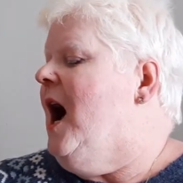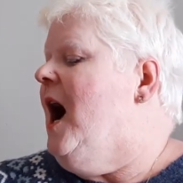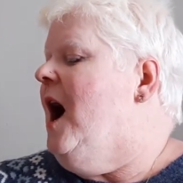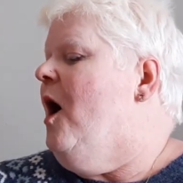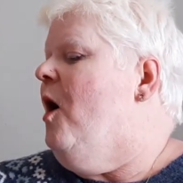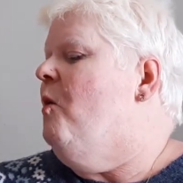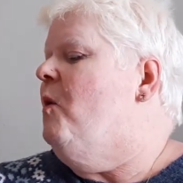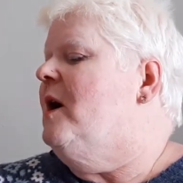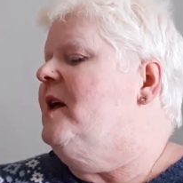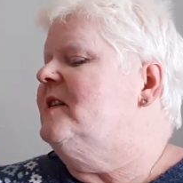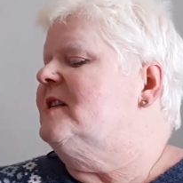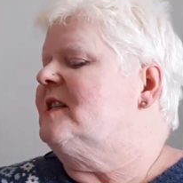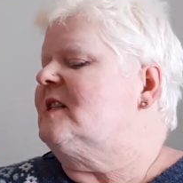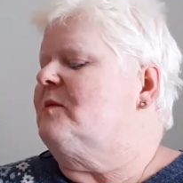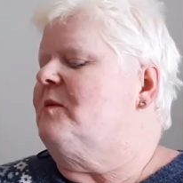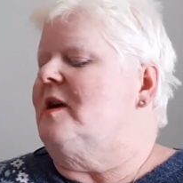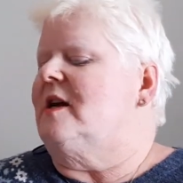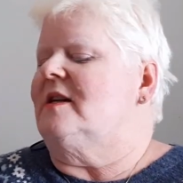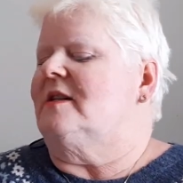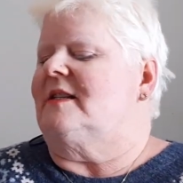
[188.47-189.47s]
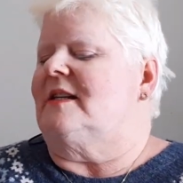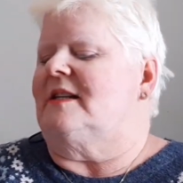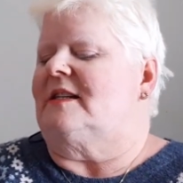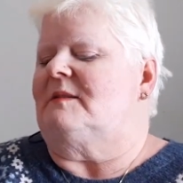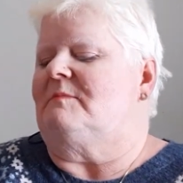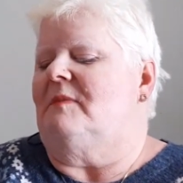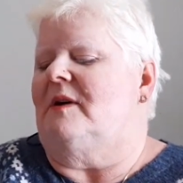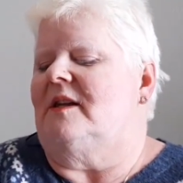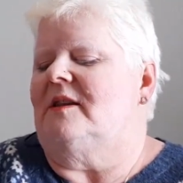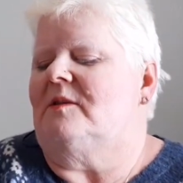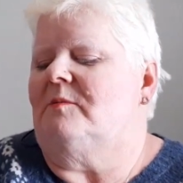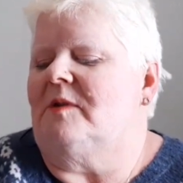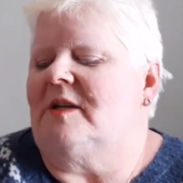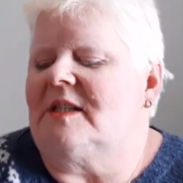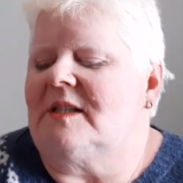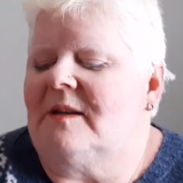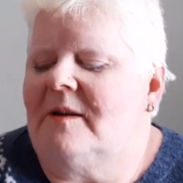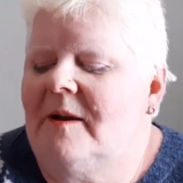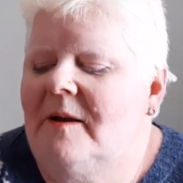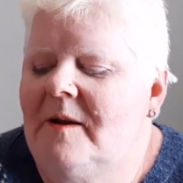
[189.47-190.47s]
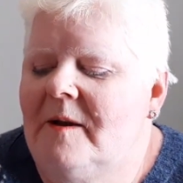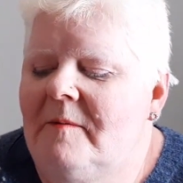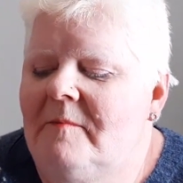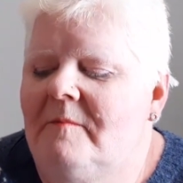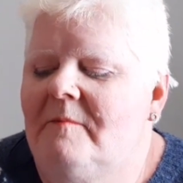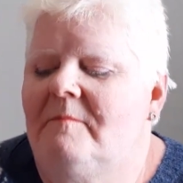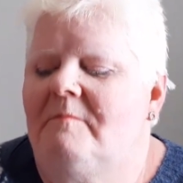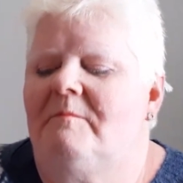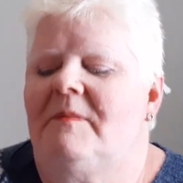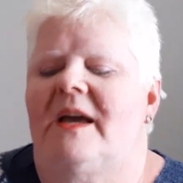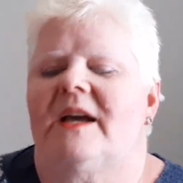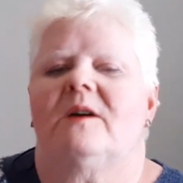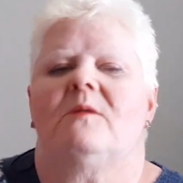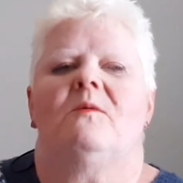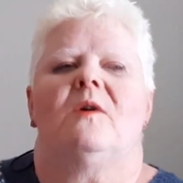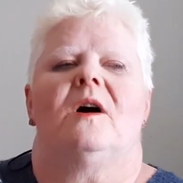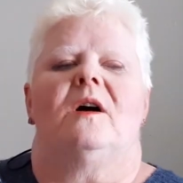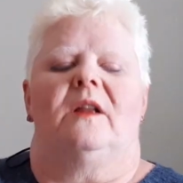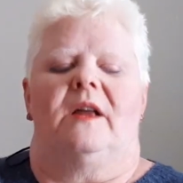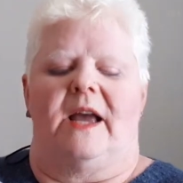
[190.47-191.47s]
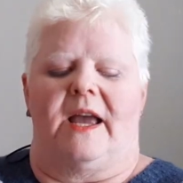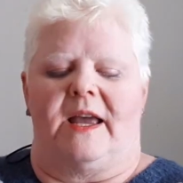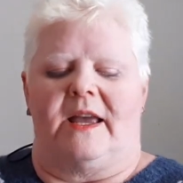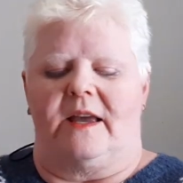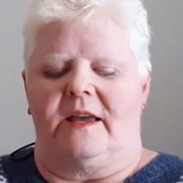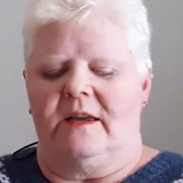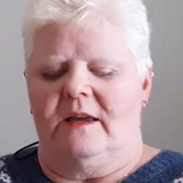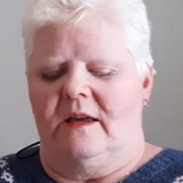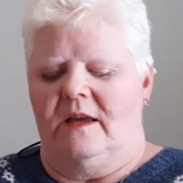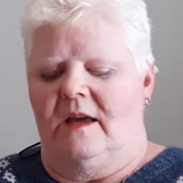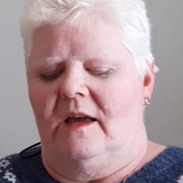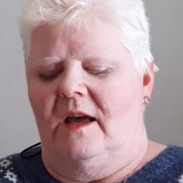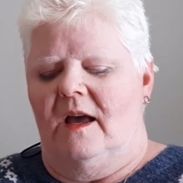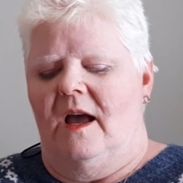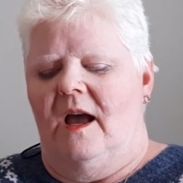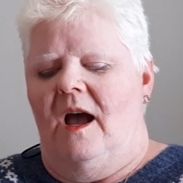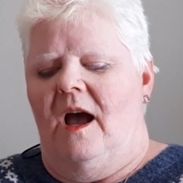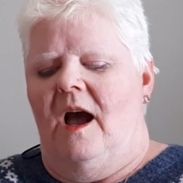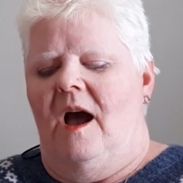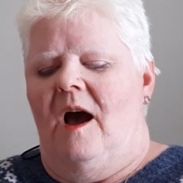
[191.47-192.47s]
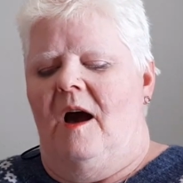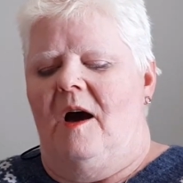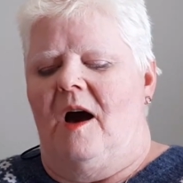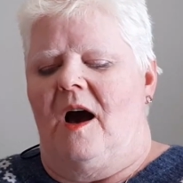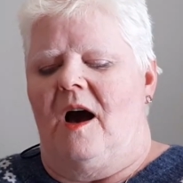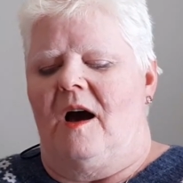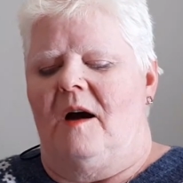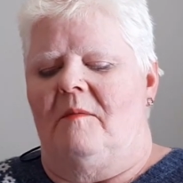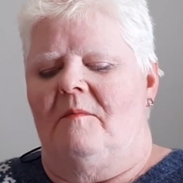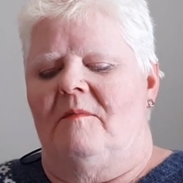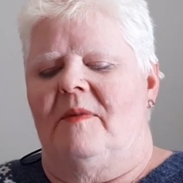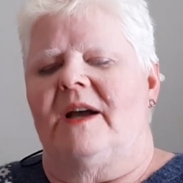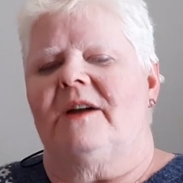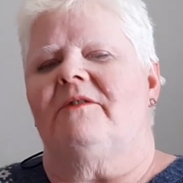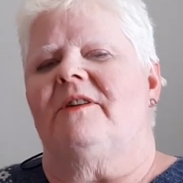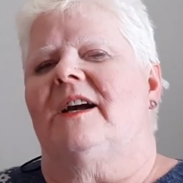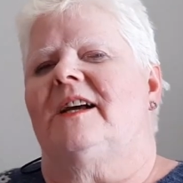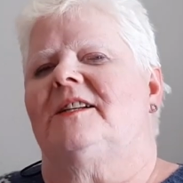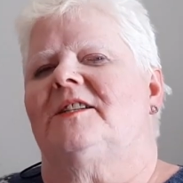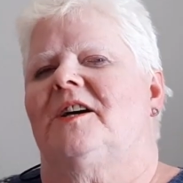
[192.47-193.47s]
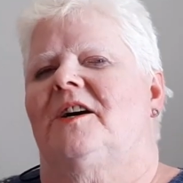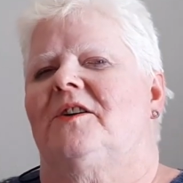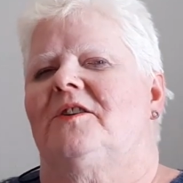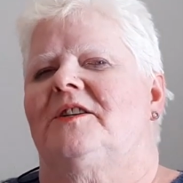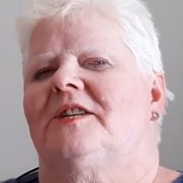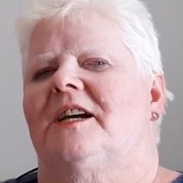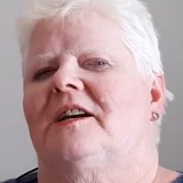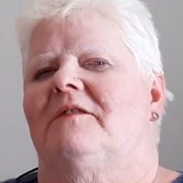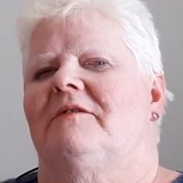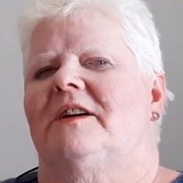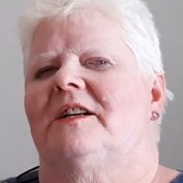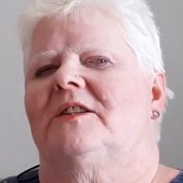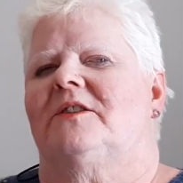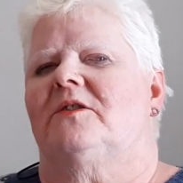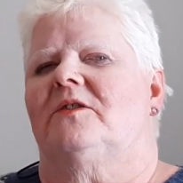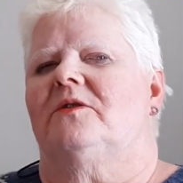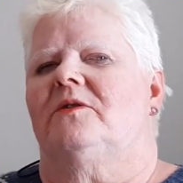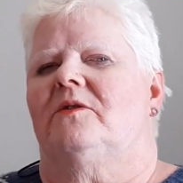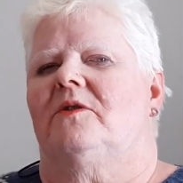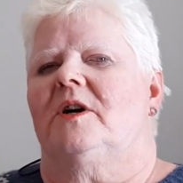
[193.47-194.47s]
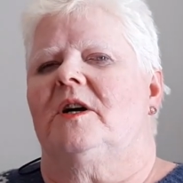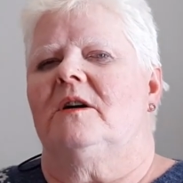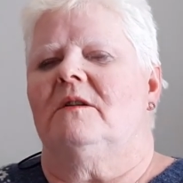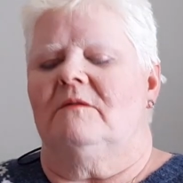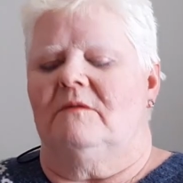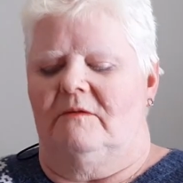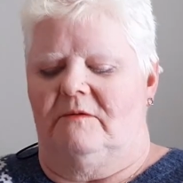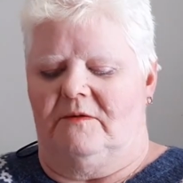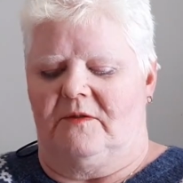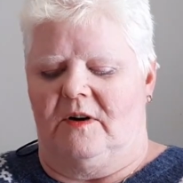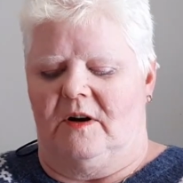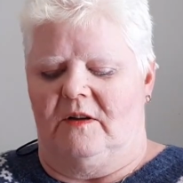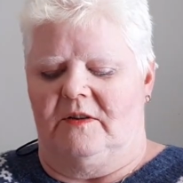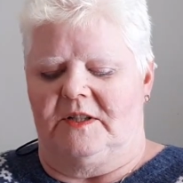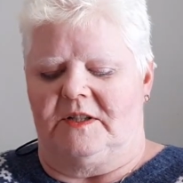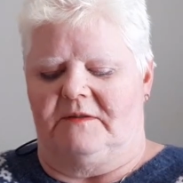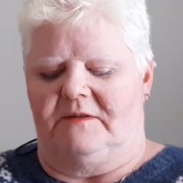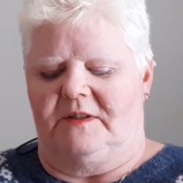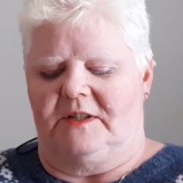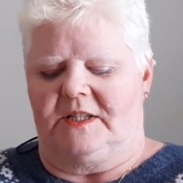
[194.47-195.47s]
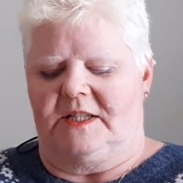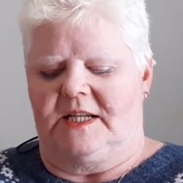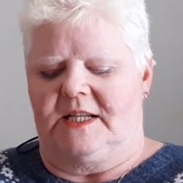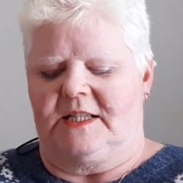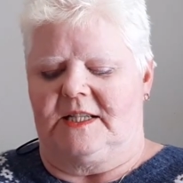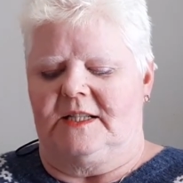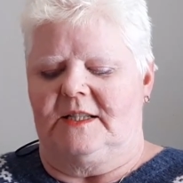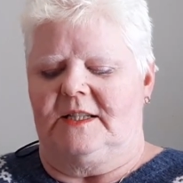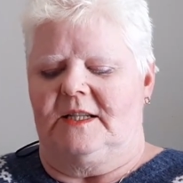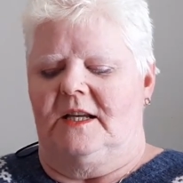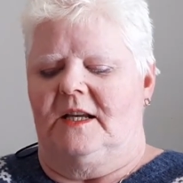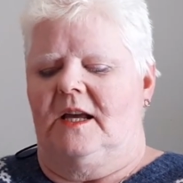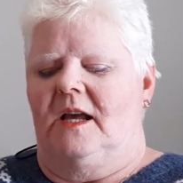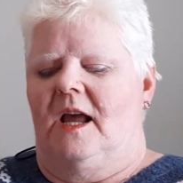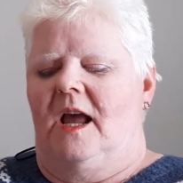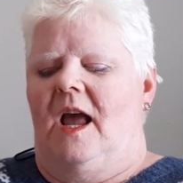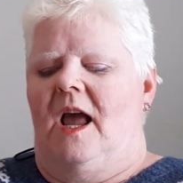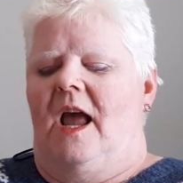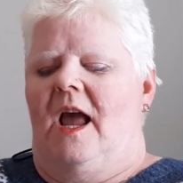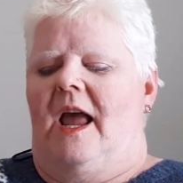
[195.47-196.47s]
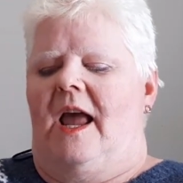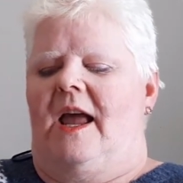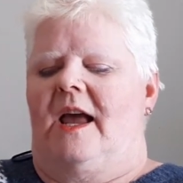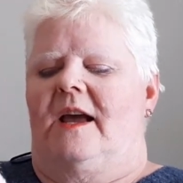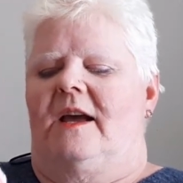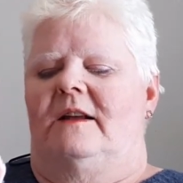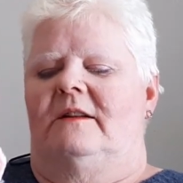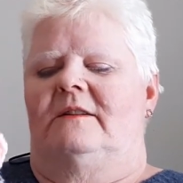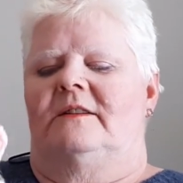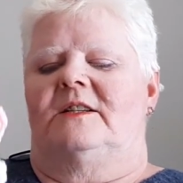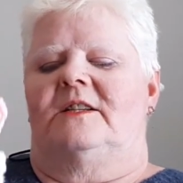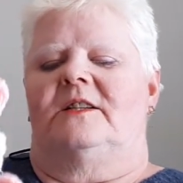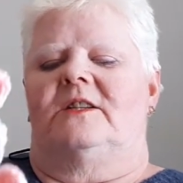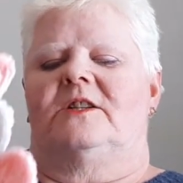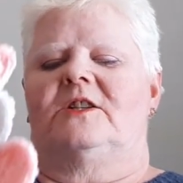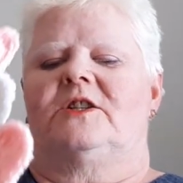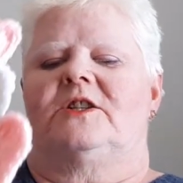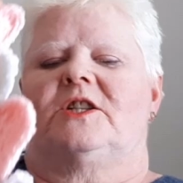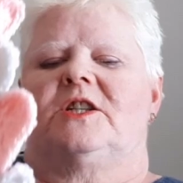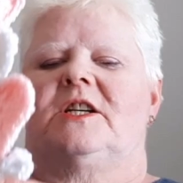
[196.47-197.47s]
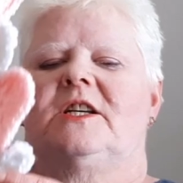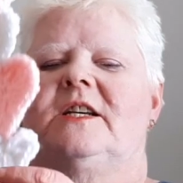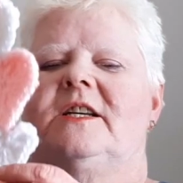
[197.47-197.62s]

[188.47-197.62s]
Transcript: One of the squares this month was make a wall hanging. Um, my granddaughter decorates her door for all the different seasons. And she